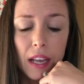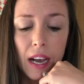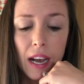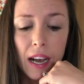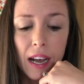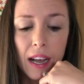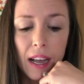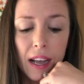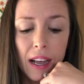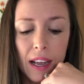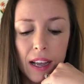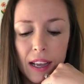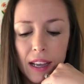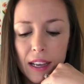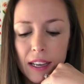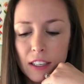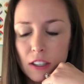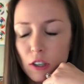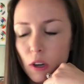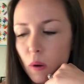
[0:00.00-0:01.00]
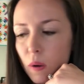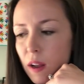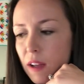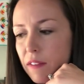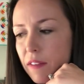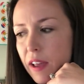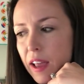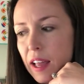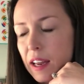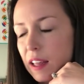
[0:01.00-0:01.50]
I don't
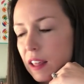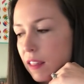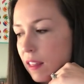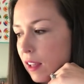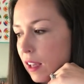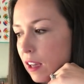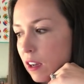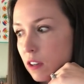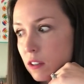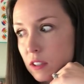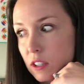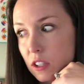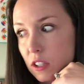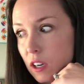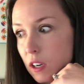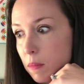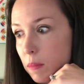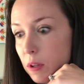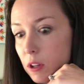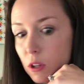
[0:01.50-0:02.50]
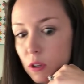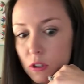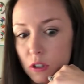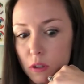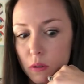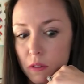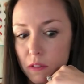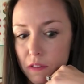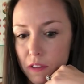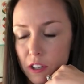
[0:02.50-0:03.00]
have anything else that's going to be close
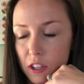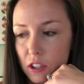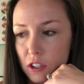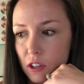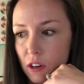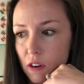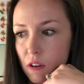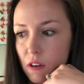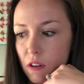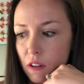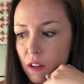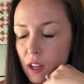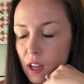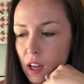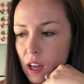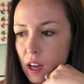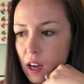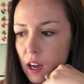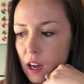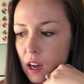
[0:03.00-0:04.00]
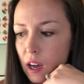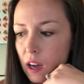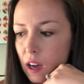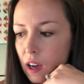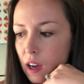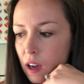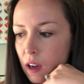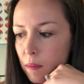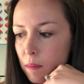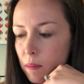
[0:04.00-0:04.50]
to a finish at all.
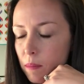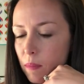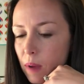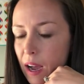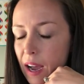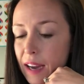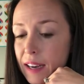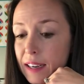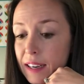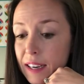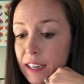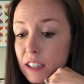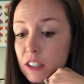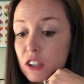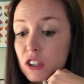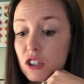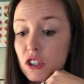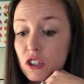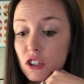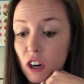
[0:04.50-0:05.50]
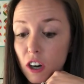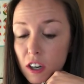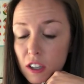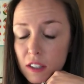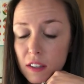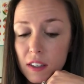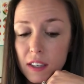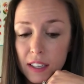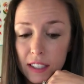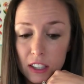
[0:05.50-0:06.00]
Um, I need to
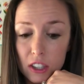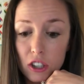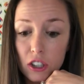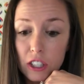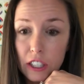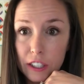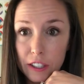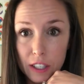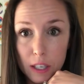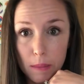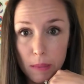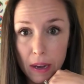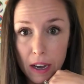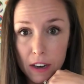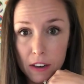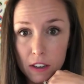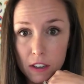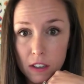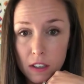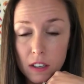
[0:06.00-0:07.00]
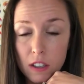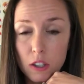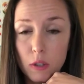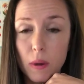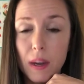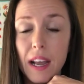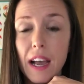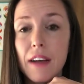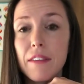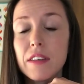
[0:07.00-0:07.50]
start the next charity pattern,
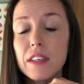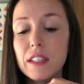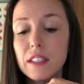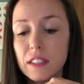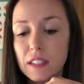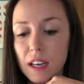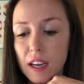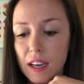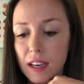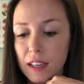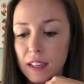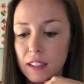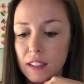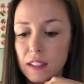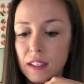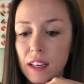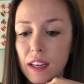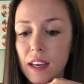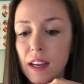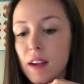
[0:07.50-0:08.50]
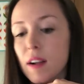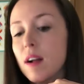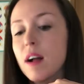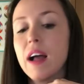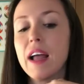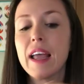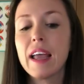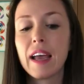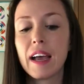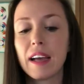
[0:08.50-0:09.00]
so I have it designed,
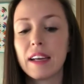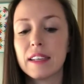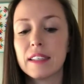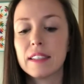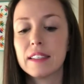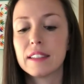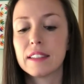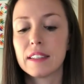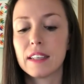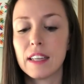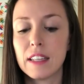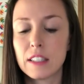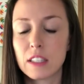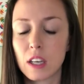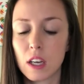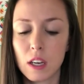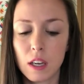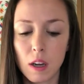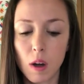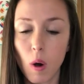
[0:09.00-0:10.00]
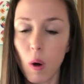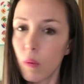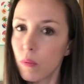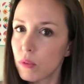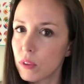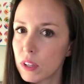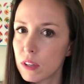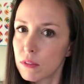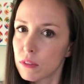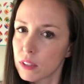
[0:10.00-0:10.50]
and it's going to
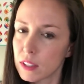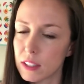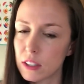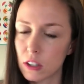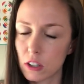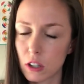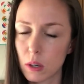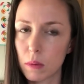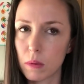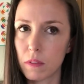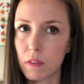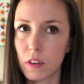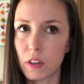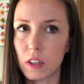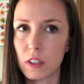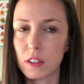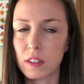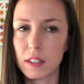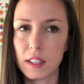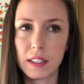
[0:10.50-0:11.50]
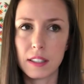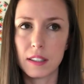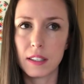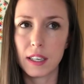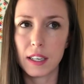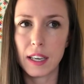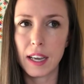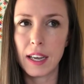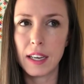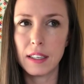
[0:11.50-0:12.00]
hopefully release October 1st. That's
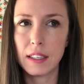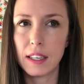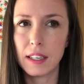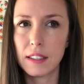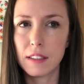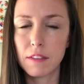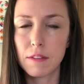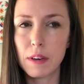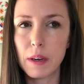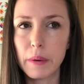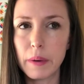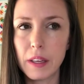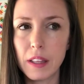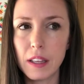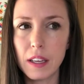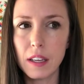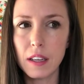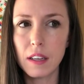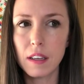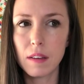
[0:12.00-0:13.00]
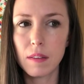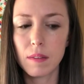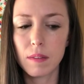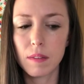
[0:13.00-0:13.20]
like eight days from now, I think.